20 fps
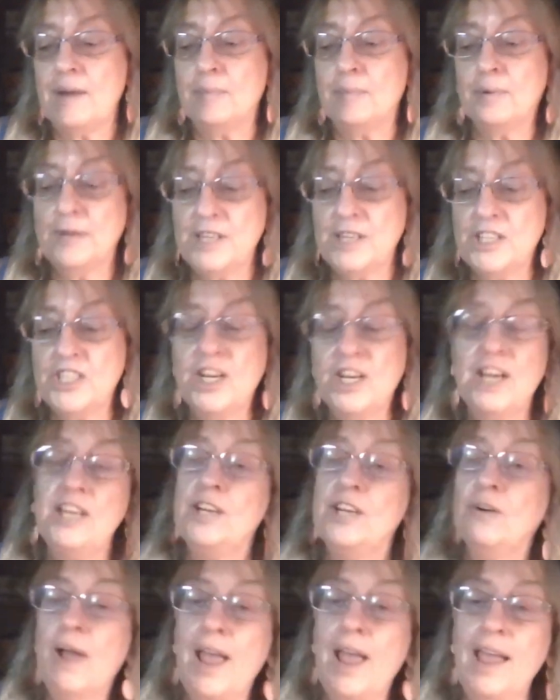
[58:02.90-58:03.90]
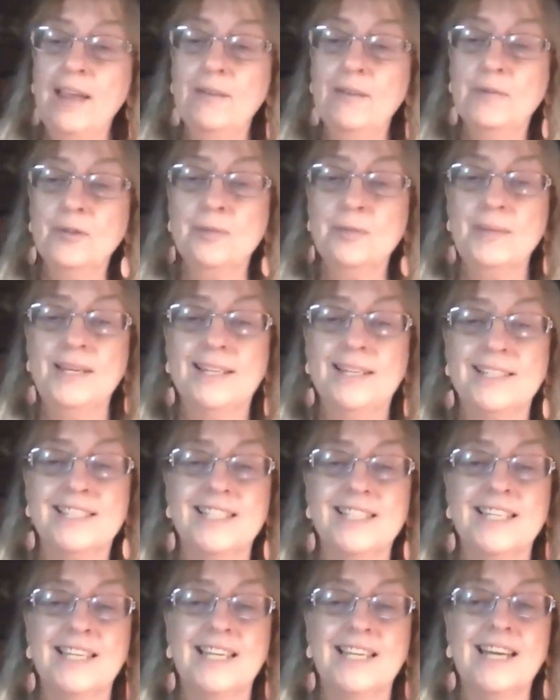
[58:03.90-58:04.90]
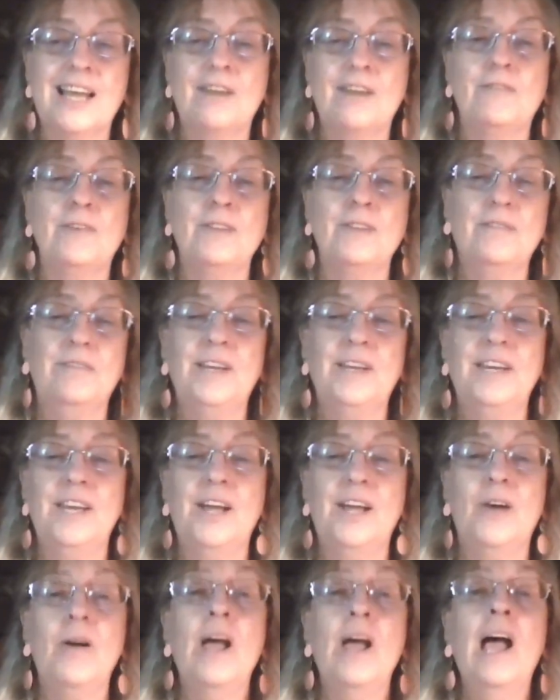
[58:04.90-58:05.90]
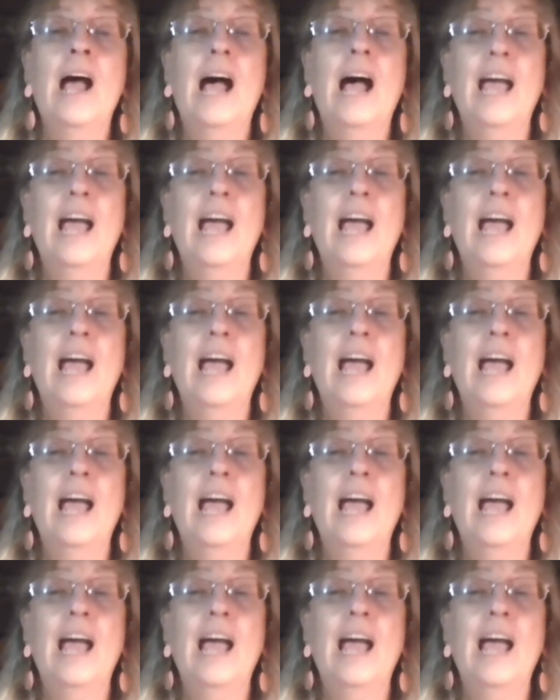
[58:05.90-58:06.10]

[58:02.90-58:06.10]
I appreciate you hanging with me and sticking out for the video.